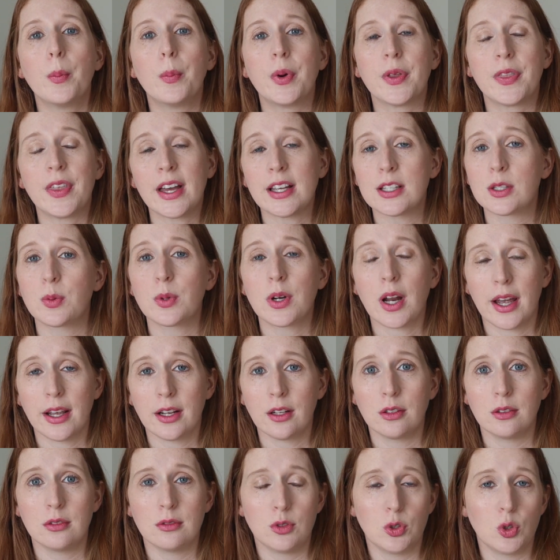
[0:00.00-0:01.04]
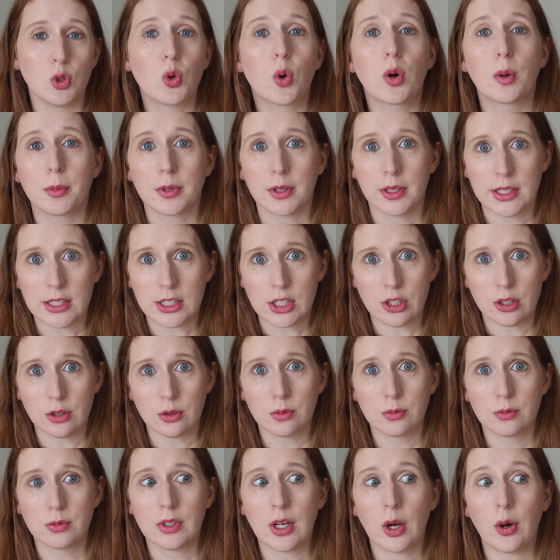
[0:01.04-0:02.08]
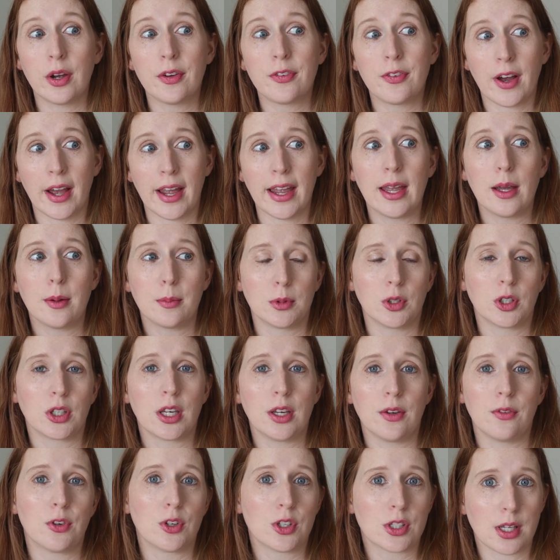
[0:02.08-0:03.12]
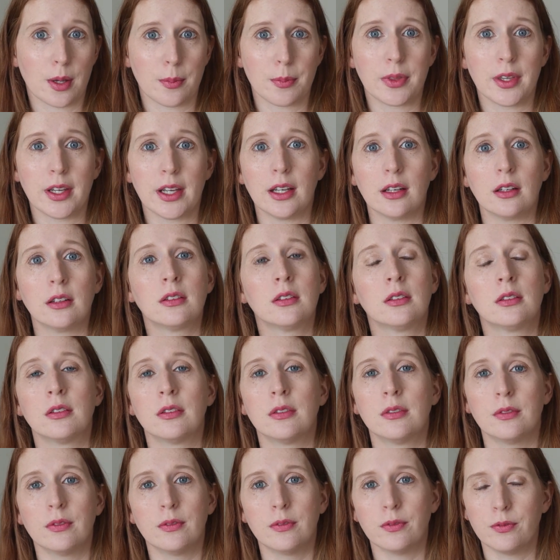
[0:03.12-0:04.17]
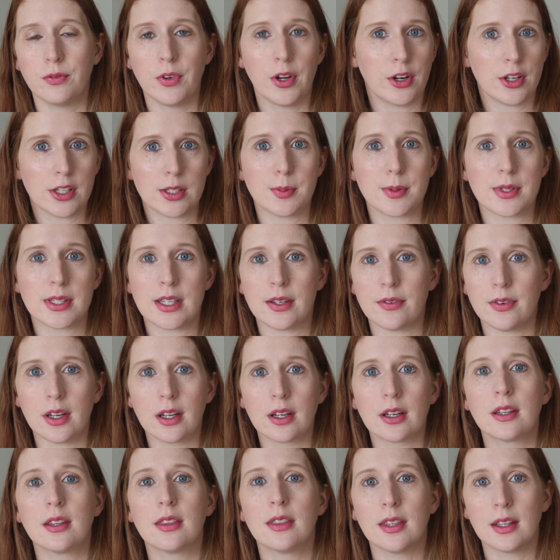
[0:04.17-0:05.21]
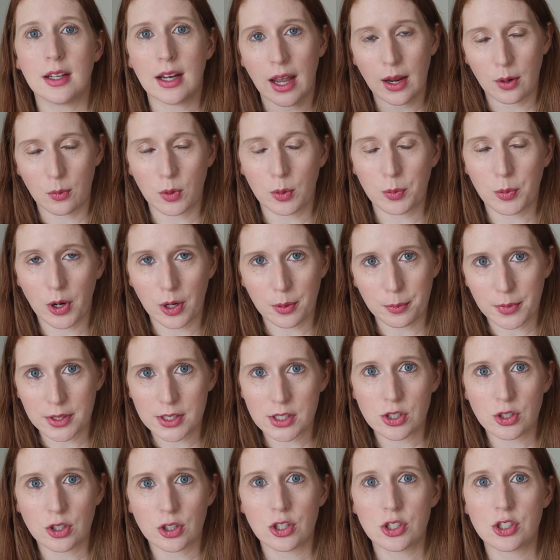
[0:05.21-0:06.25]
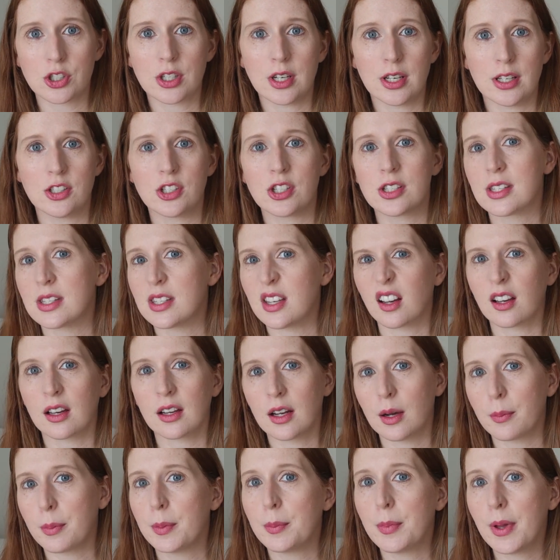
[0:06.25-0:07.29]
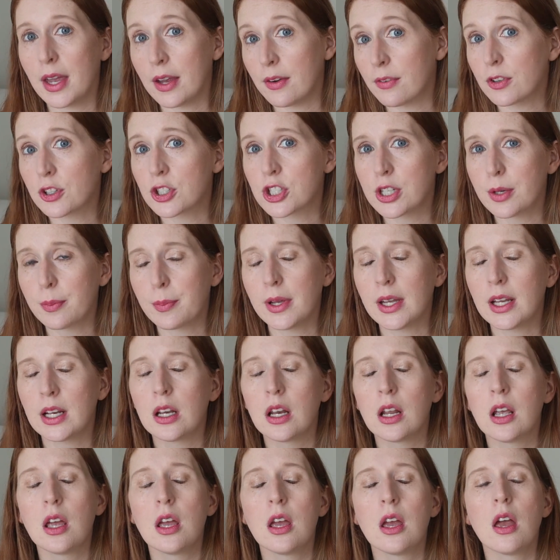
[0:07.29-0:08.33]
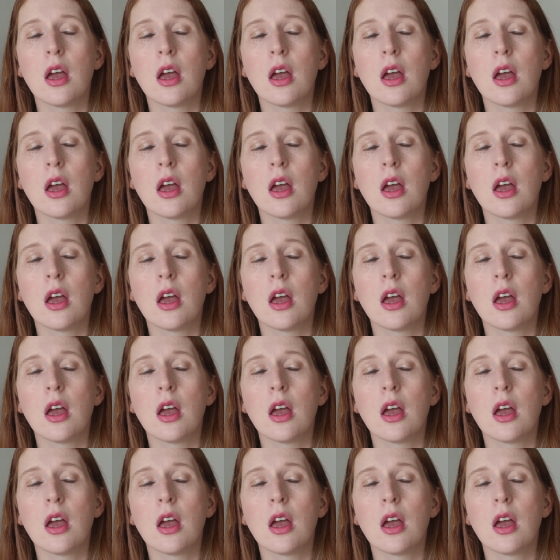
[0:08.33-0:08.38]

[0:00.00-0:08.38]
But that's what I normally do. Now, if I am looking for something very specific, then I will broaden my search and just suck it up and pay for shipping.